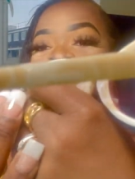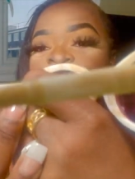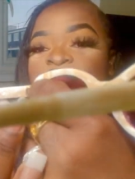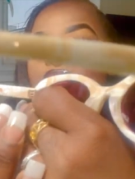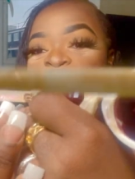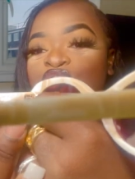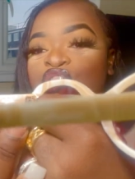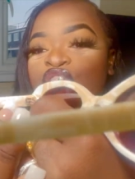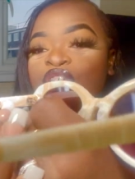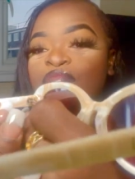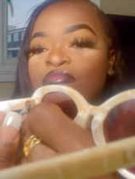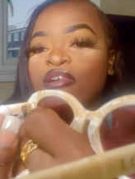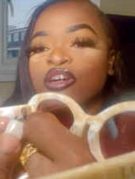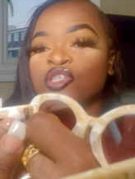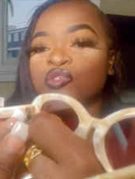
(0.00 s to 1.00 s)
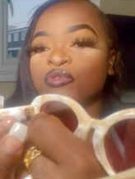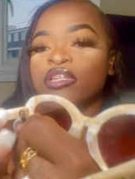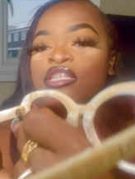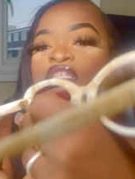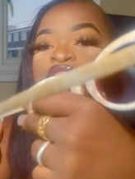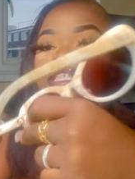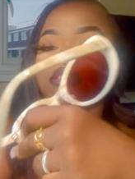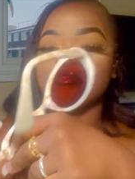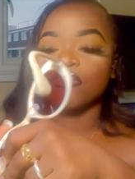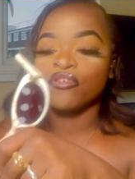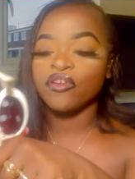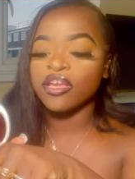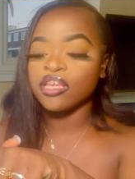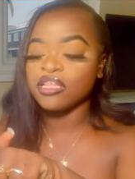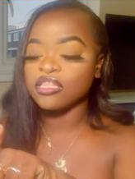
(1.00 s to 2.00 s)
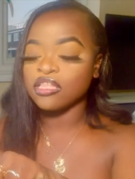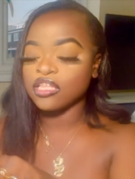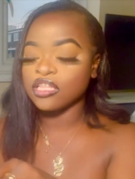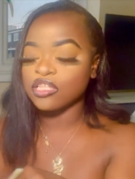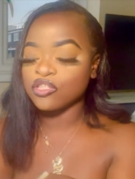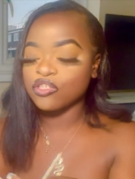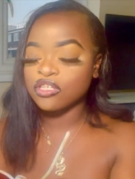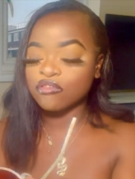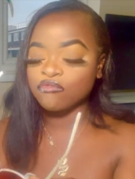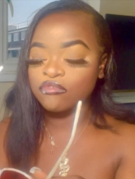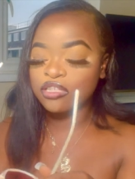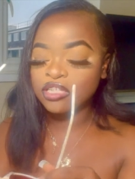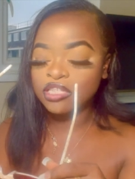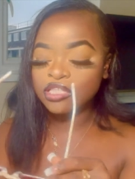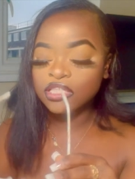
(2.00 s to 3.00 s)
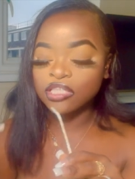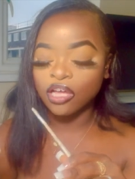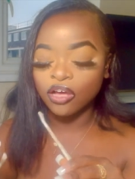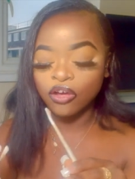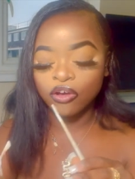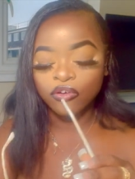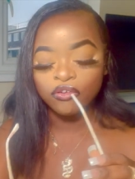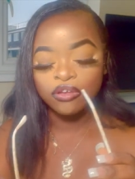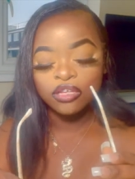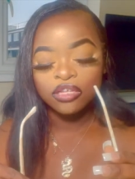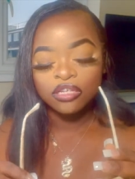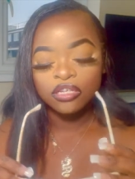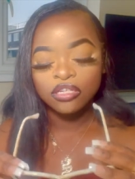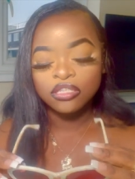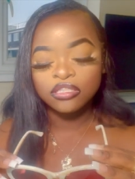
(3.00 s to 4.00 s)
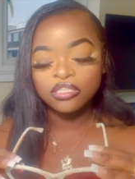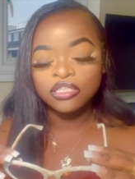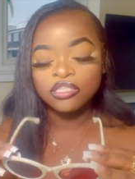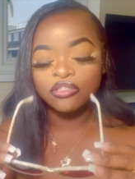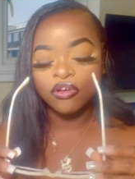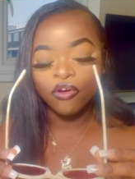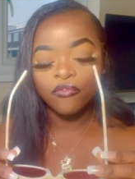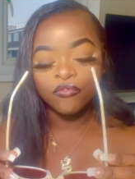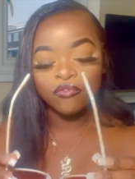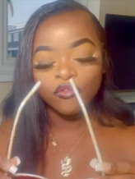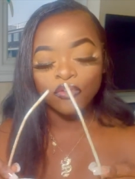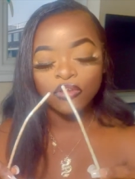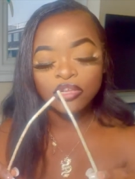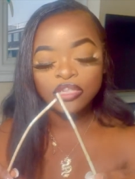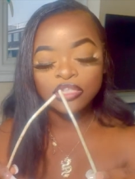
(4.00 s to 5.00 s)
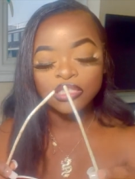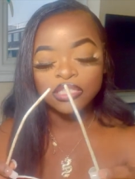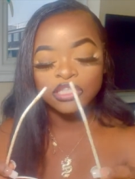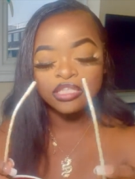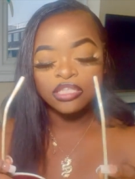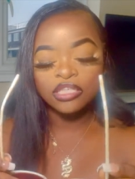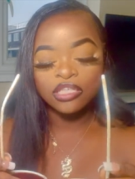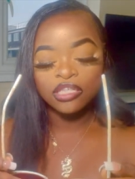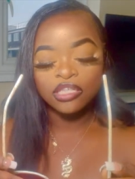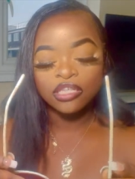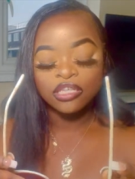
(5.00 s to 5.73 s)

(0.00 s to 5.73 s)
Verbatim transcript: Now so much went into creating these. You can really tell these are of quality